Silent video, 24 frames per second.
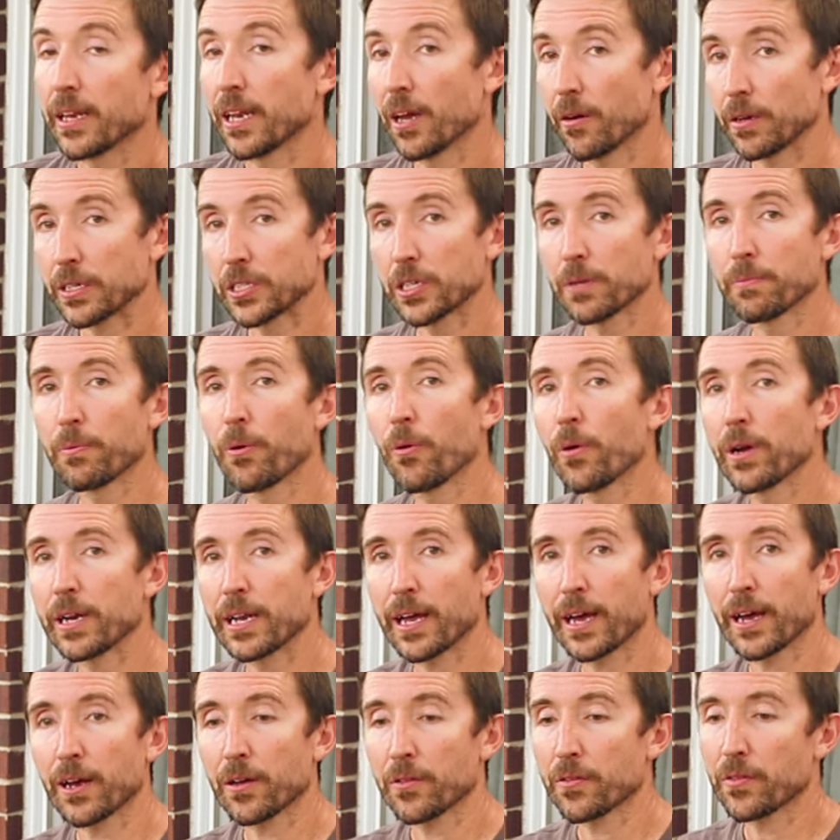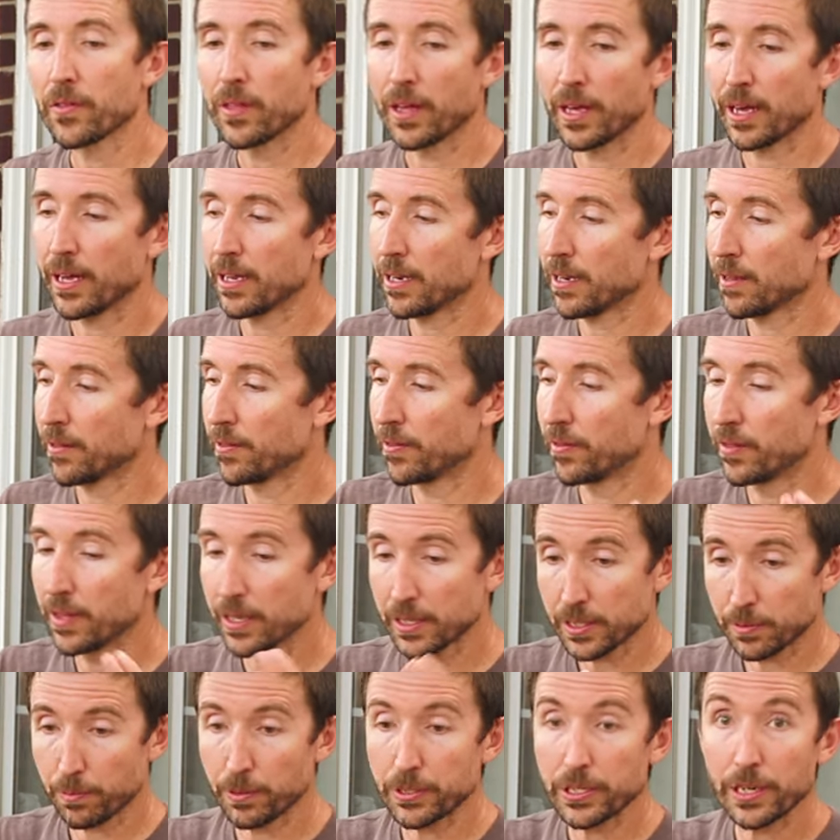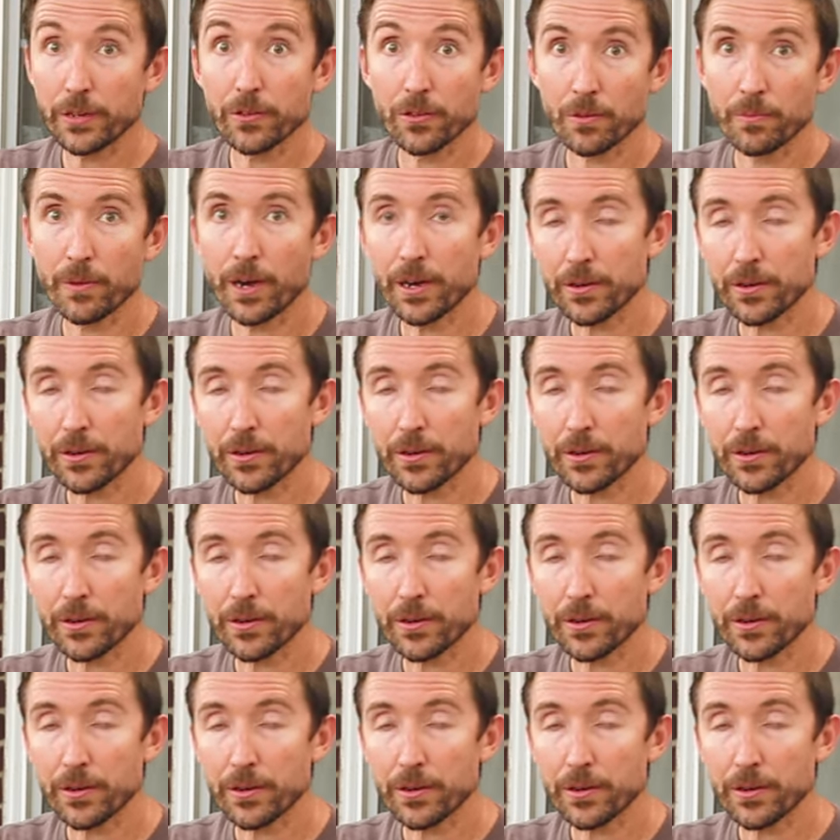Now I should point out that this particular